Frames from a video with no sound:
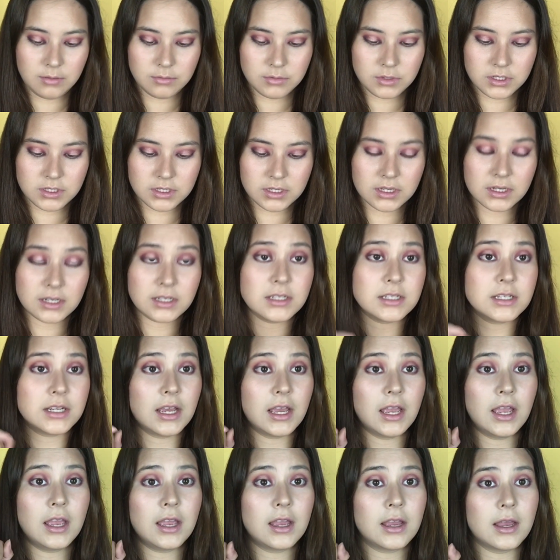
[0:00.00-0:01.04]
Just gonna
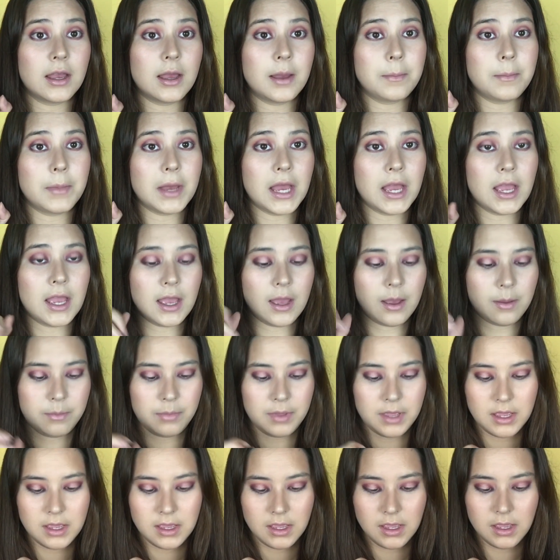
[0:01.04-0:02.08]
take my
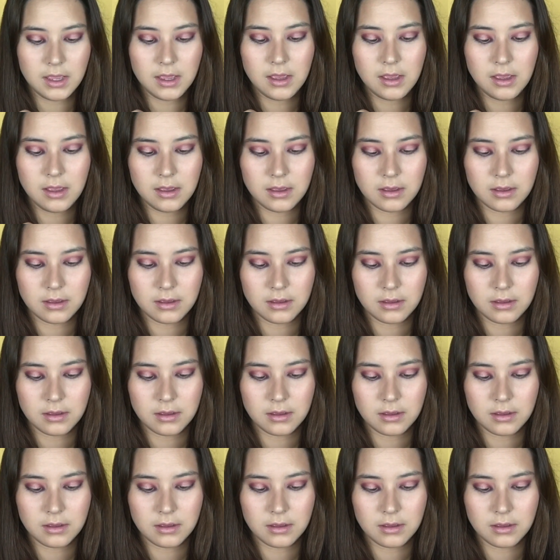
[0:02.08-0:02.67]
pinky,